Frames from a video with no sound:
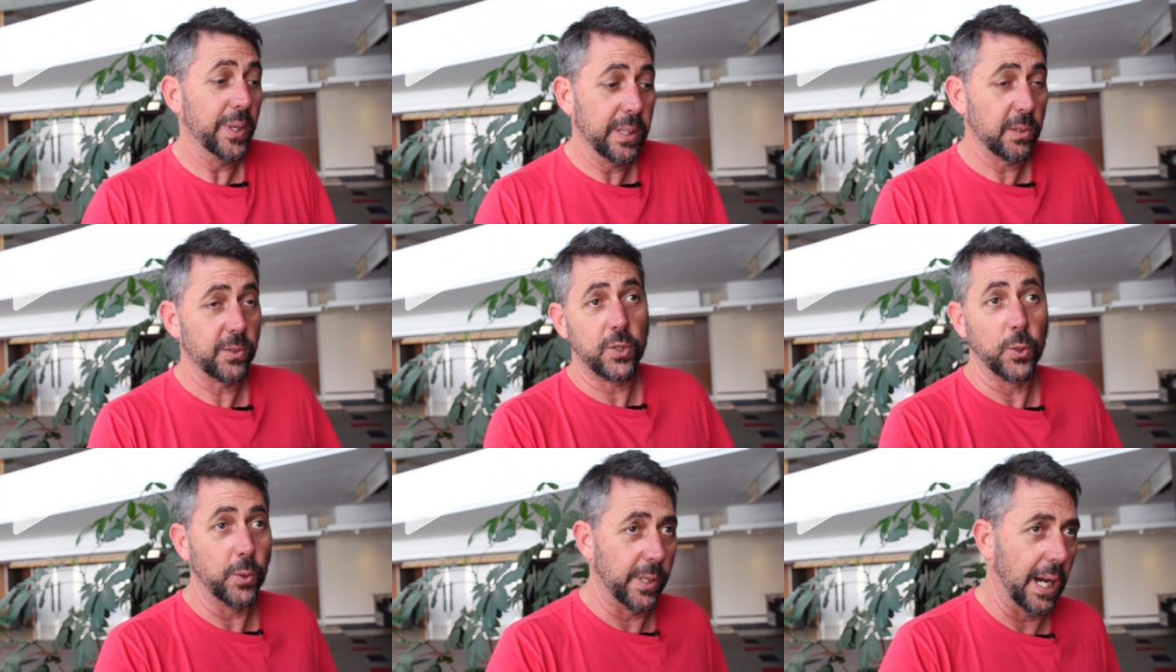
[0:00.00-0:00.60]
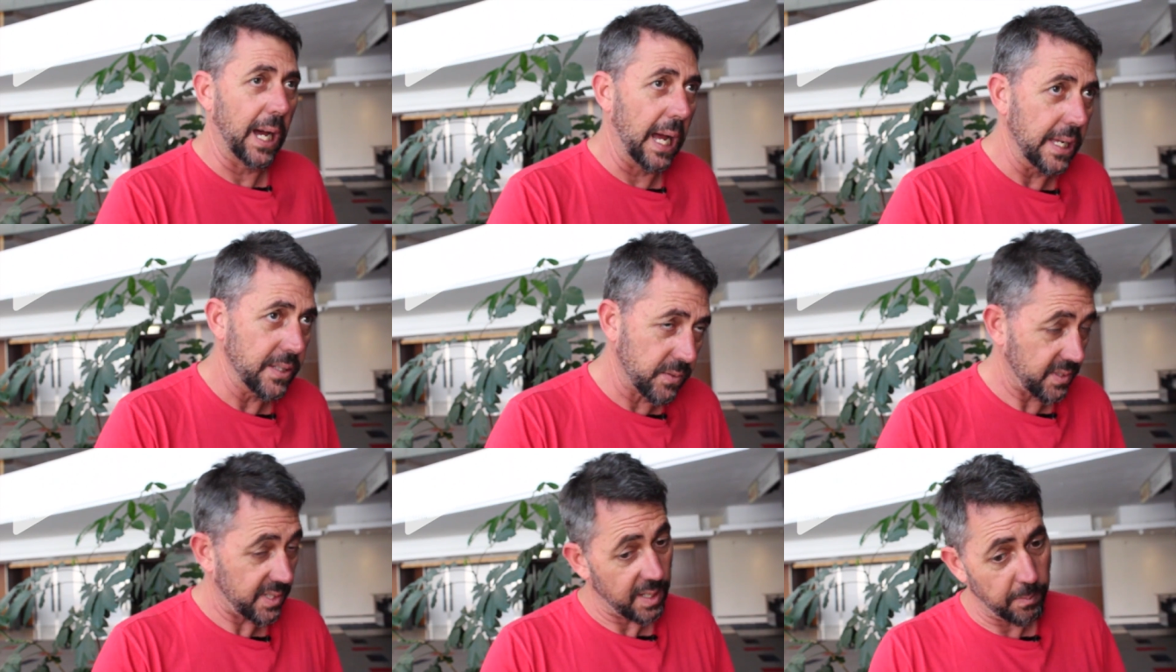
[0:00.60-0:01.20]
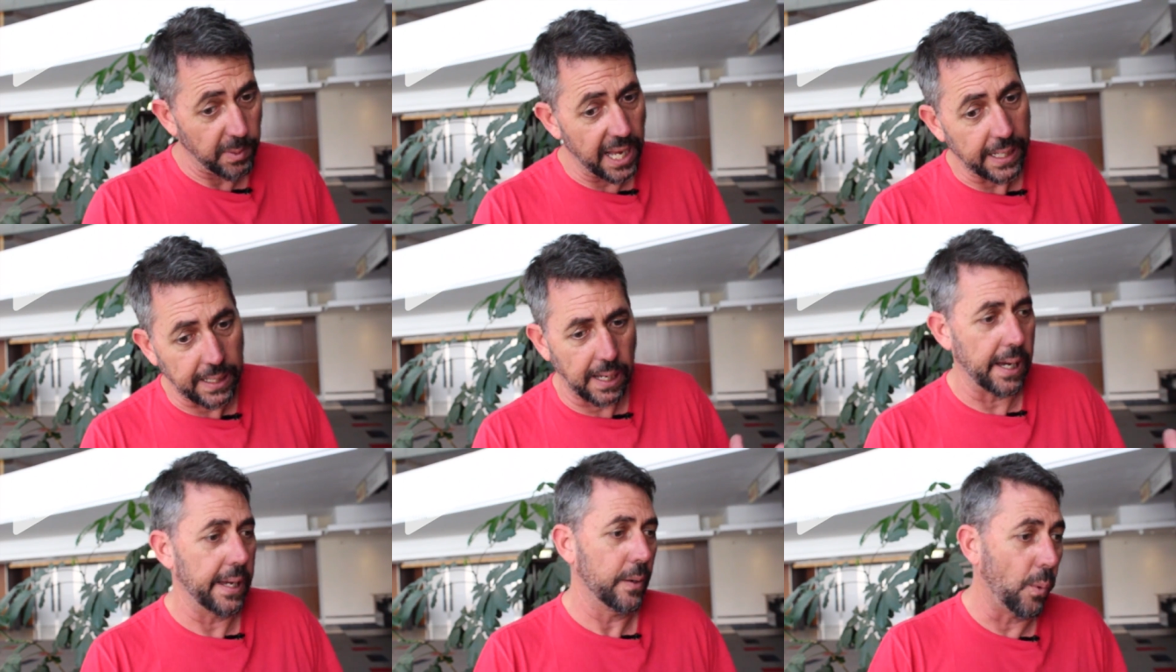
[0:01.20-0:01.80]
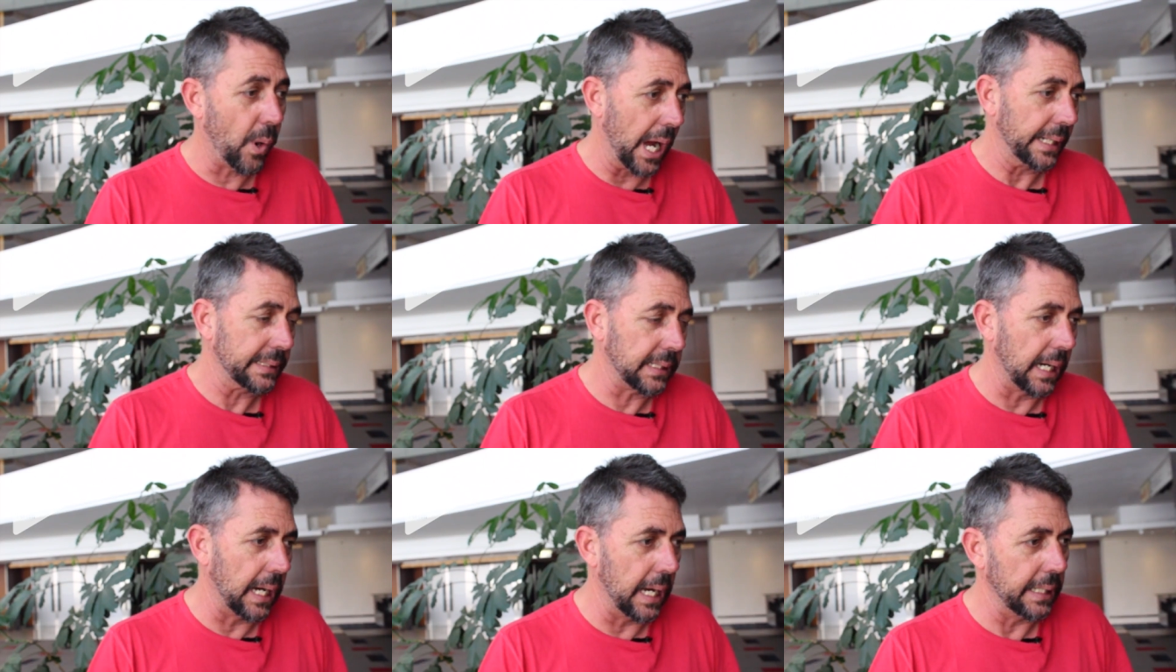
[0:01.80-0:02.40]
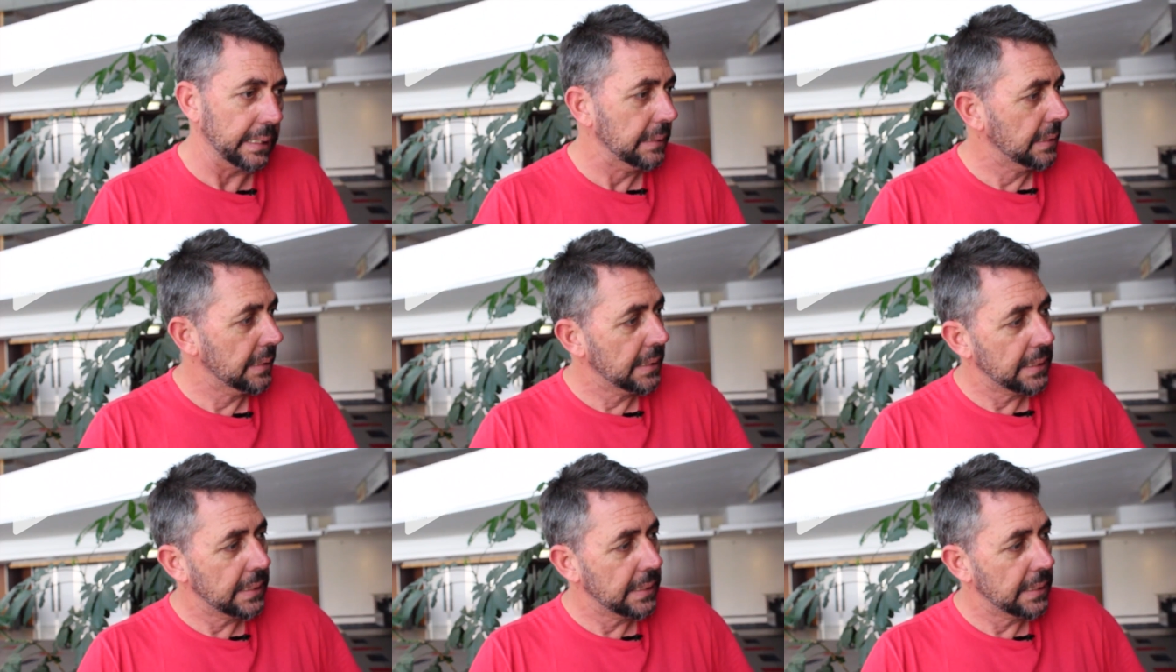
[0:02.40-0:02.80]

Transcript: real two guys, which is a black guy and a white guy,